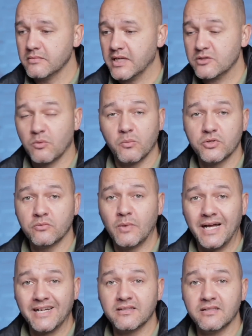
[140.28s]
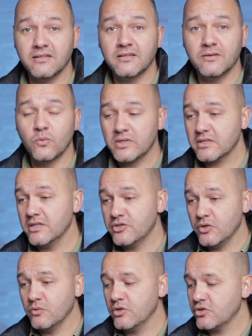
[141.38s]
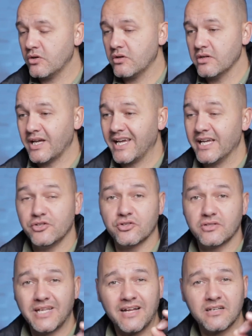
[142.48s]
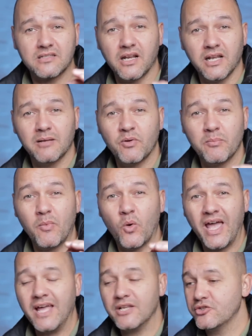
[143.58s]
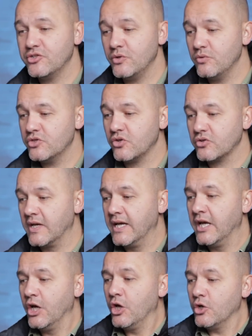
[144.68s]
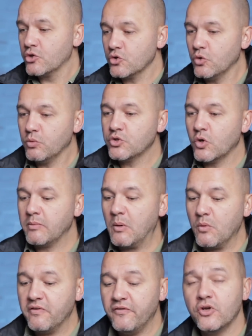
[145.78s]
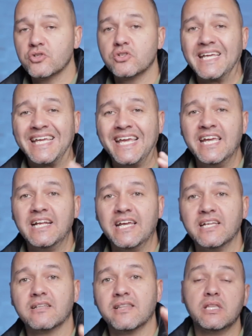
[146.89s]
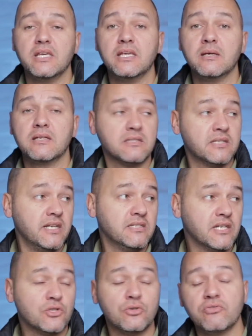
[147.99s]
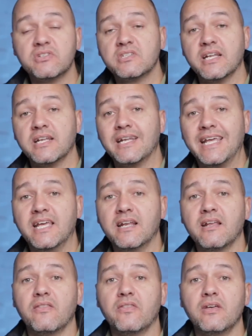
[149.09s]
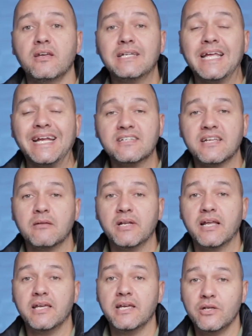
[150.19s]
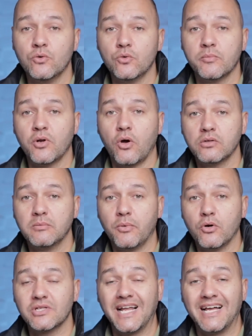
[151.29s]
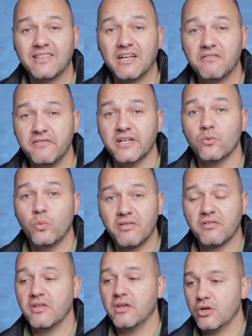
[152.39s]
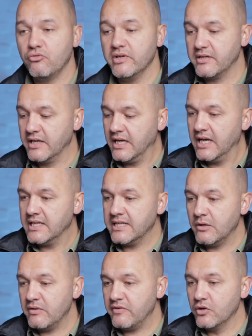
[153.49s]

that's what we're doing. We added the whiskey to the shot, and I think it just adds that little bit more edge to the shot. So we'll talk about the first key light, the CITI600 sitting in the 90cm 80 open octobox, and I had that fitted with a grid. Now if